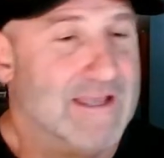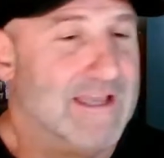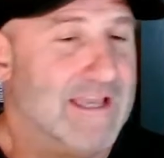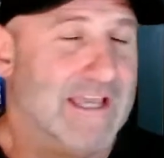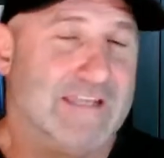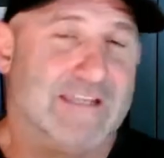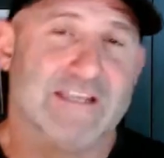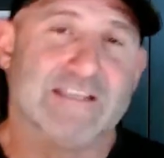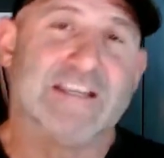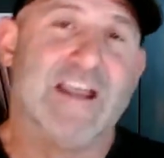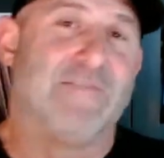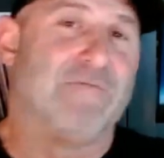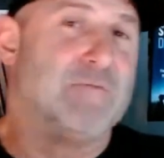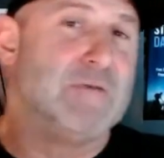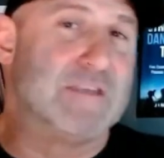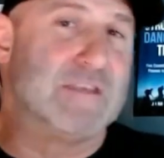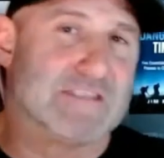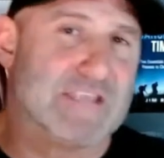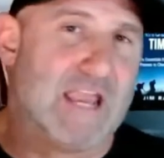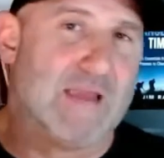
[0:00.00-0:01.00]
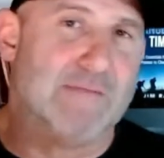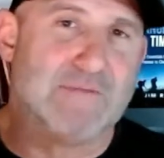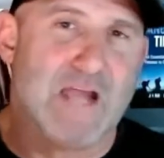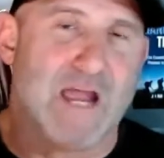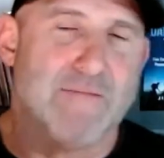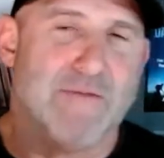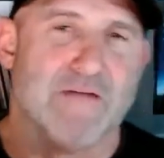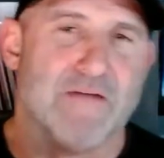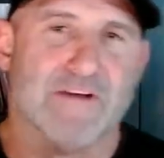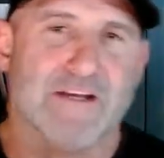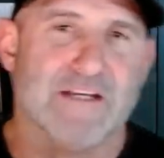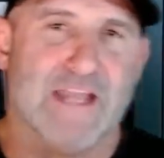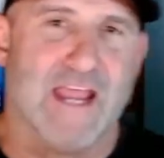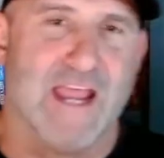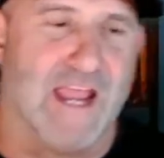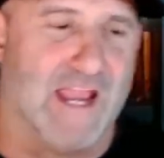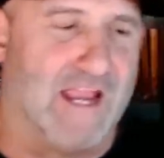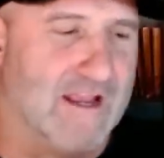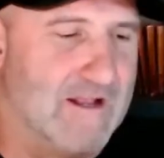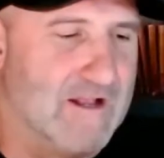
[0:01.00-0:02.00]
It doesn't have to be the same time every
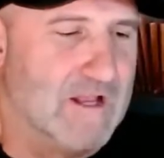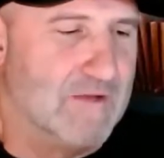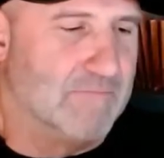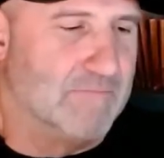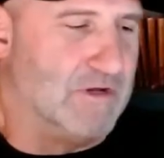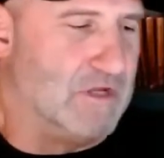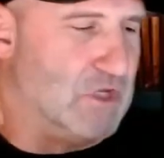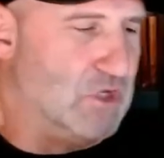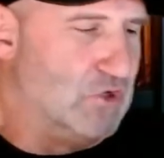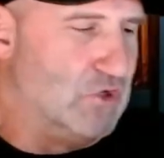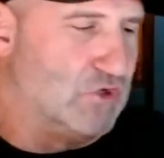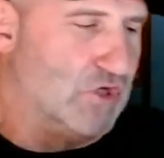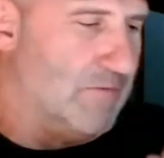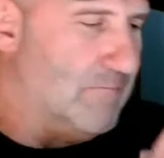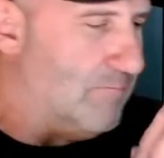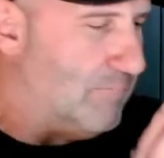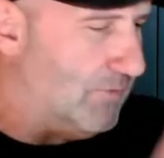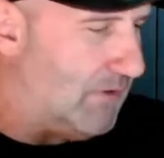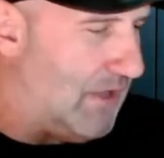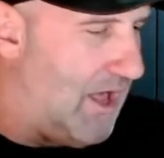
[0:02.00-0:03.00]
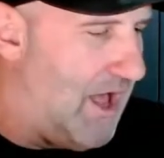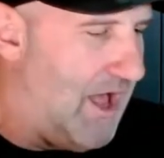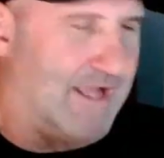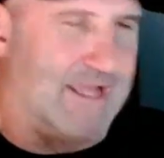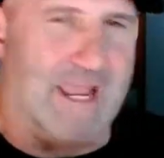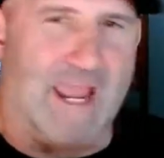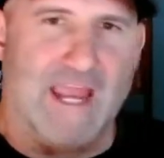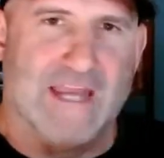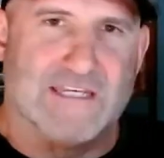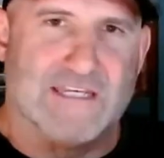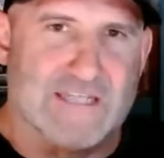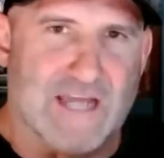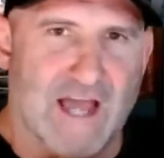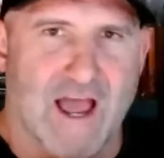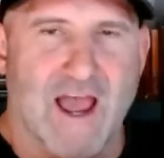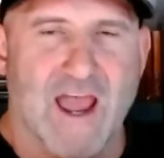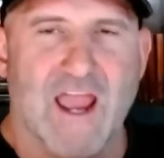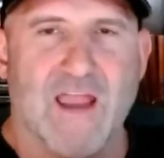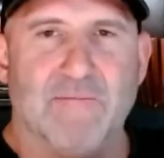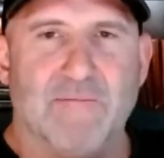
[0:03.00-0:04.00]
day, but you should block a
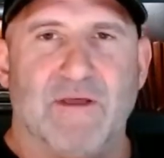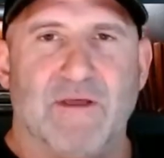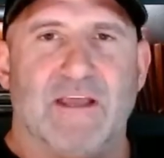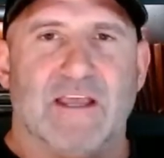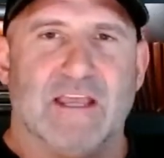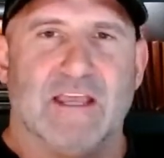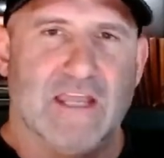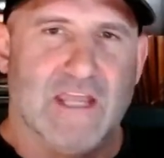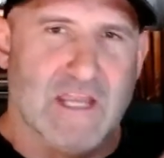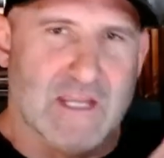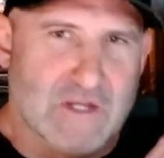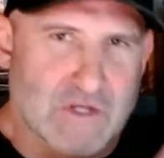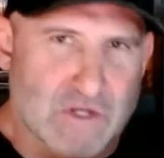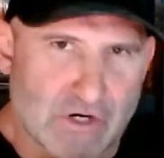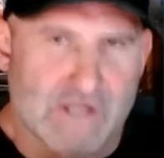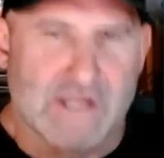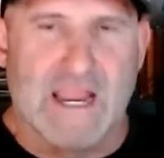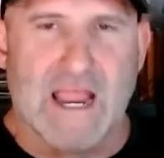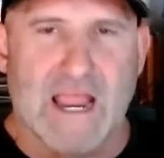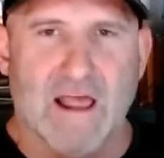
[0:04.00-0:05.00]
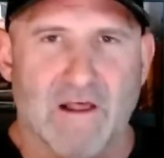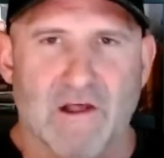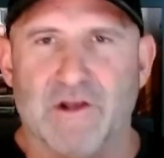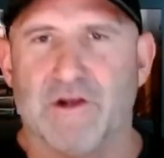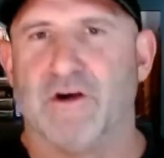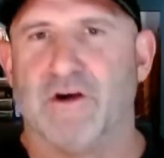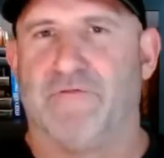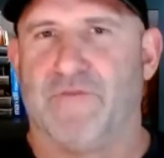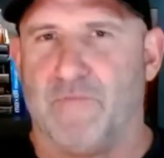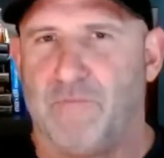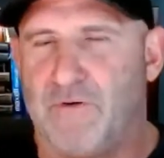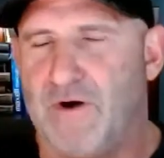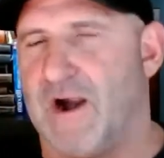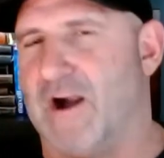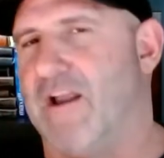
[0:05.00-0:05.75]
time in your calendar for prayer.